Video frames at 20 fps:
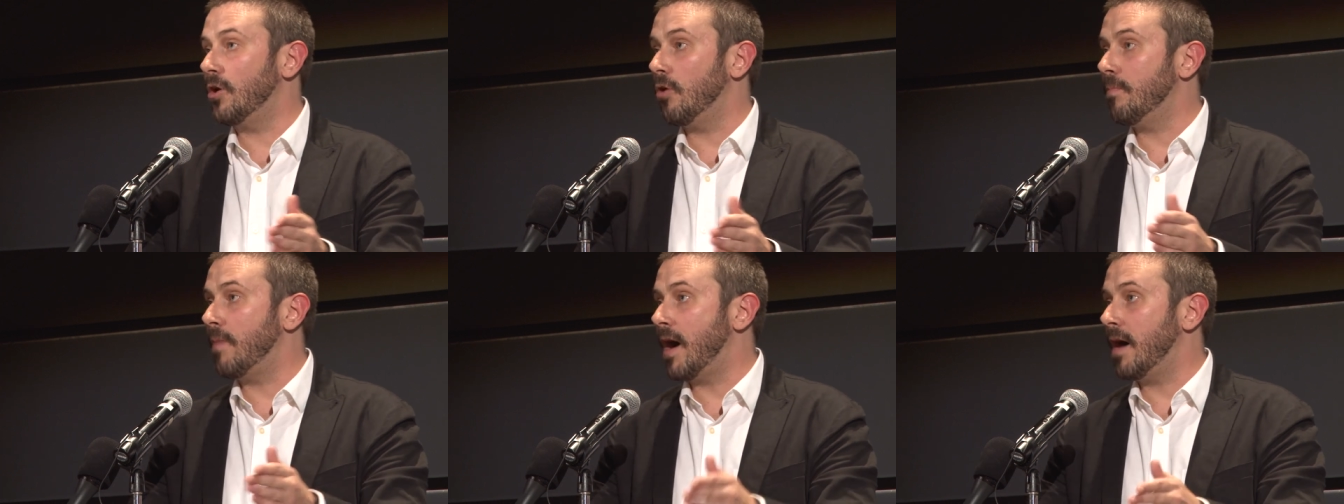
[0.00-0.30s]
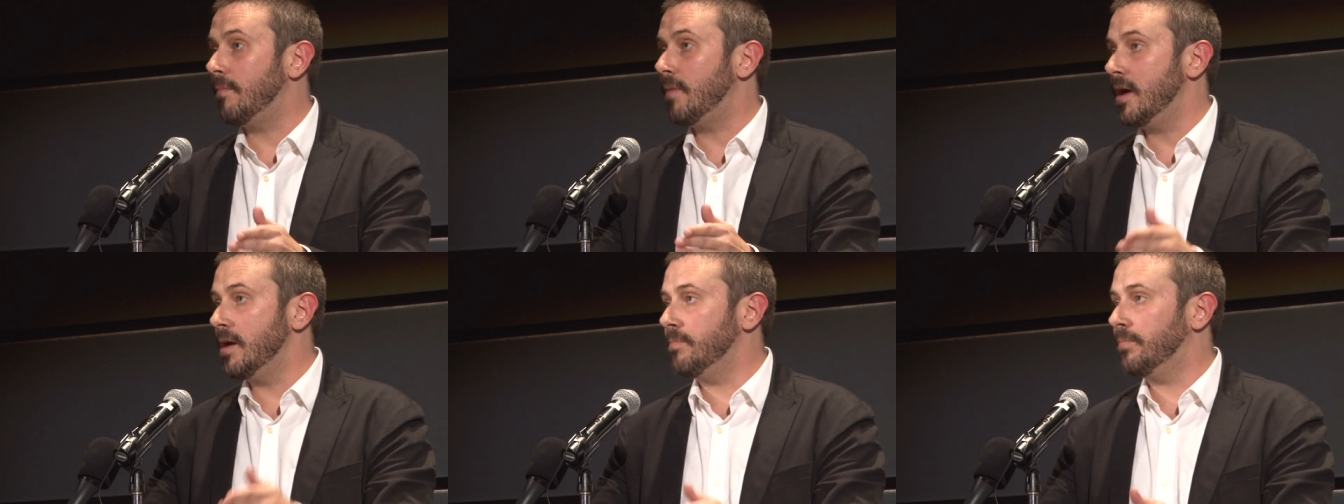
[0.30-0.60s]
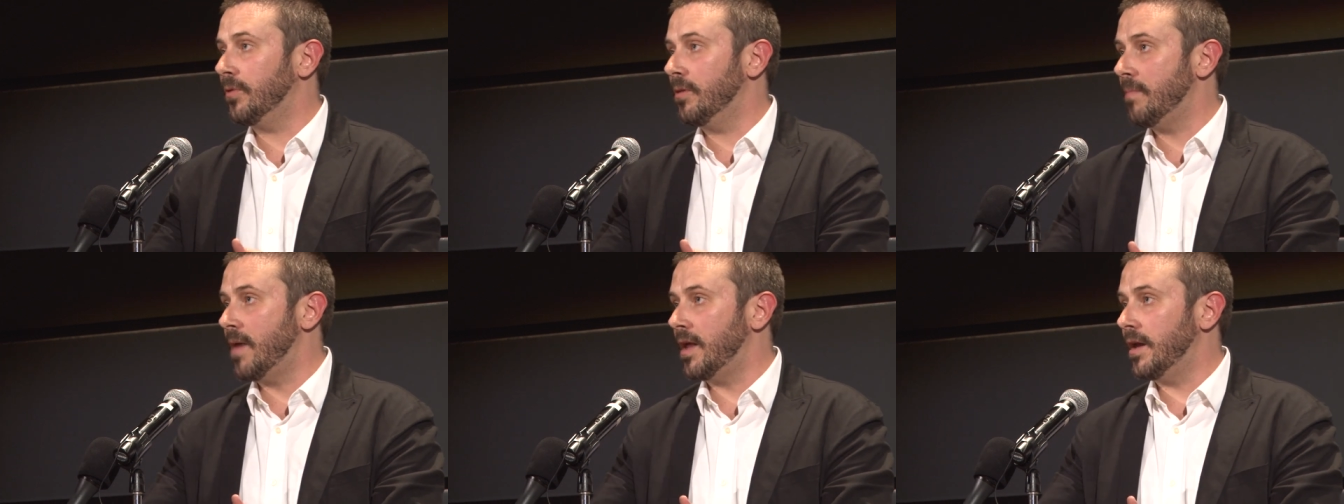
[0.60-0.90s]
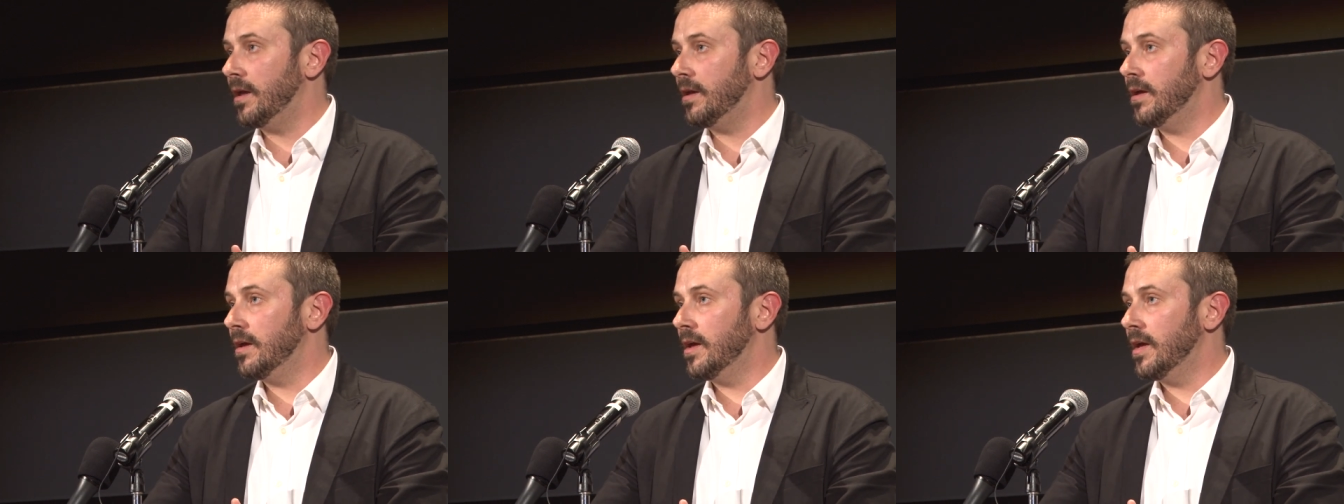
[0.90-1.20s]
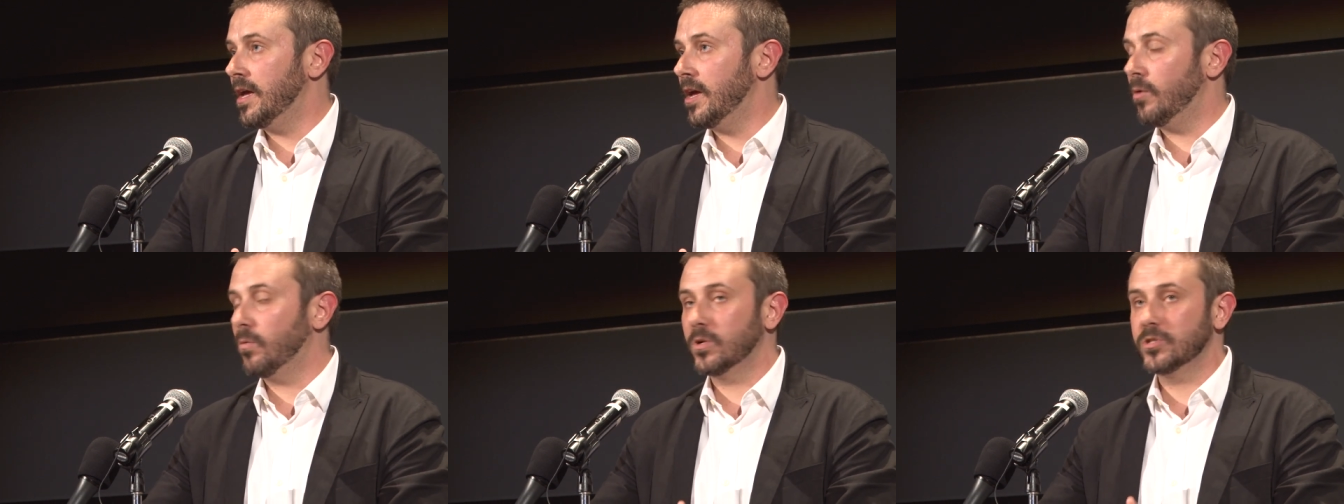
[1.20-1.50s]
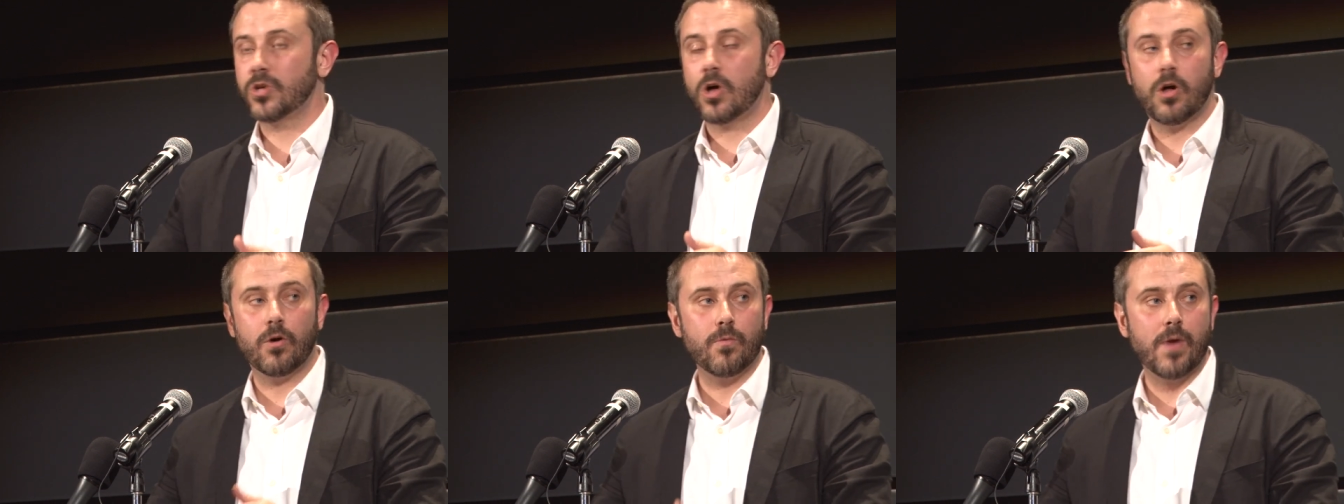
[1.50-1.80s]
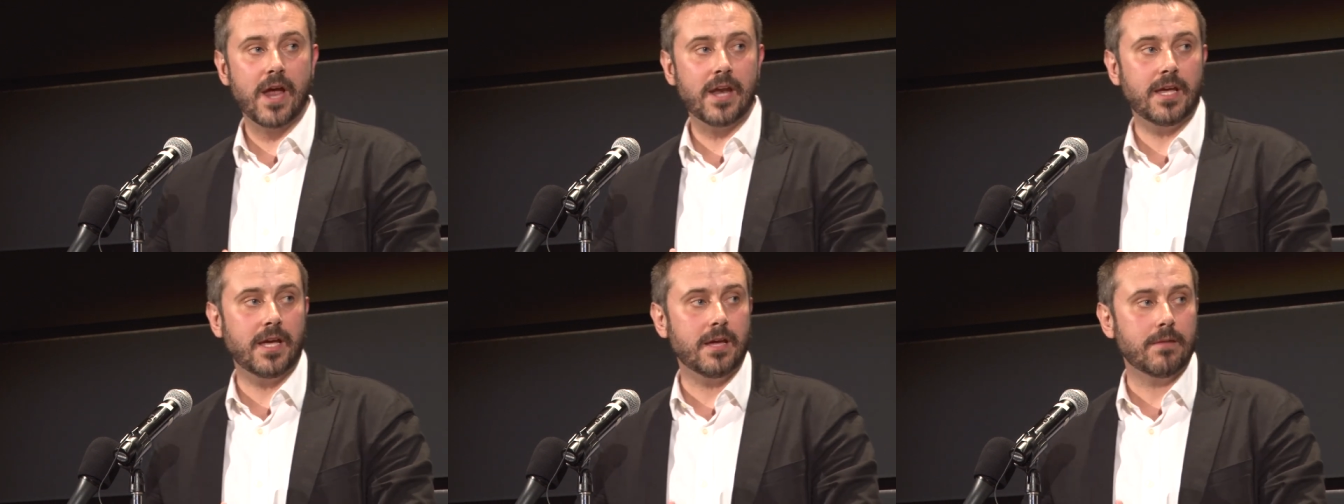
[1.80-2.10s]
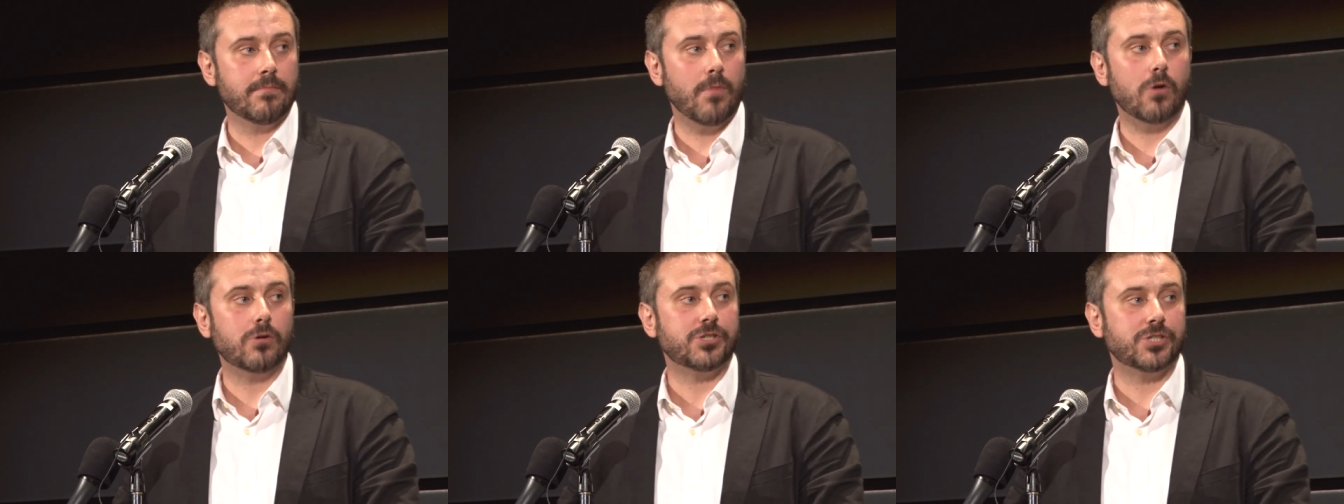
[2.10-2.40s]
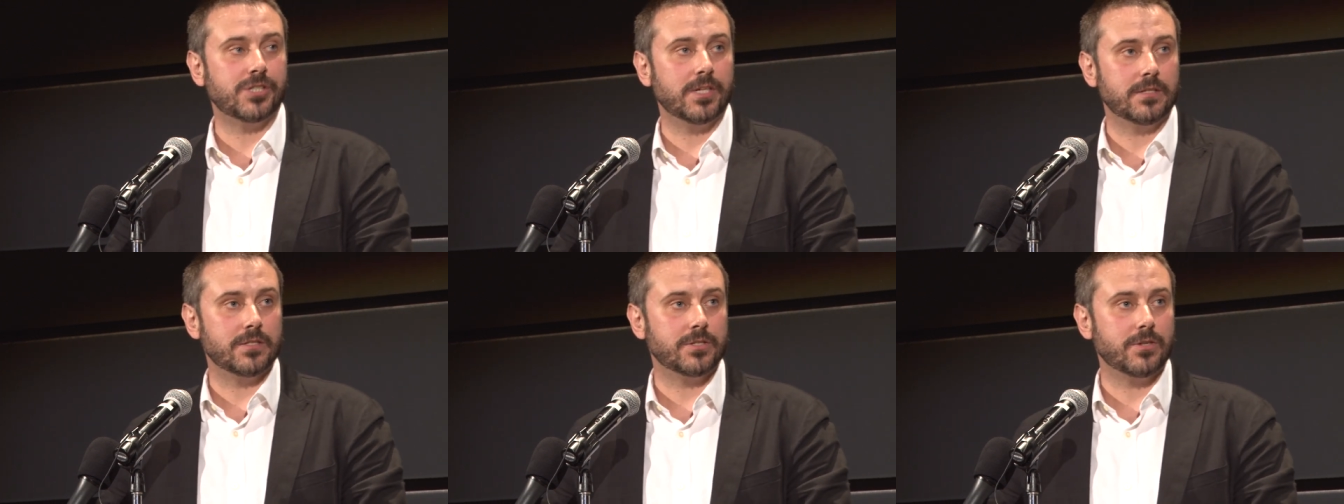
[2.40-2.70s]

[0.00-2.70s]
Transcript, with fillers: Obama implemented. It was already in motion.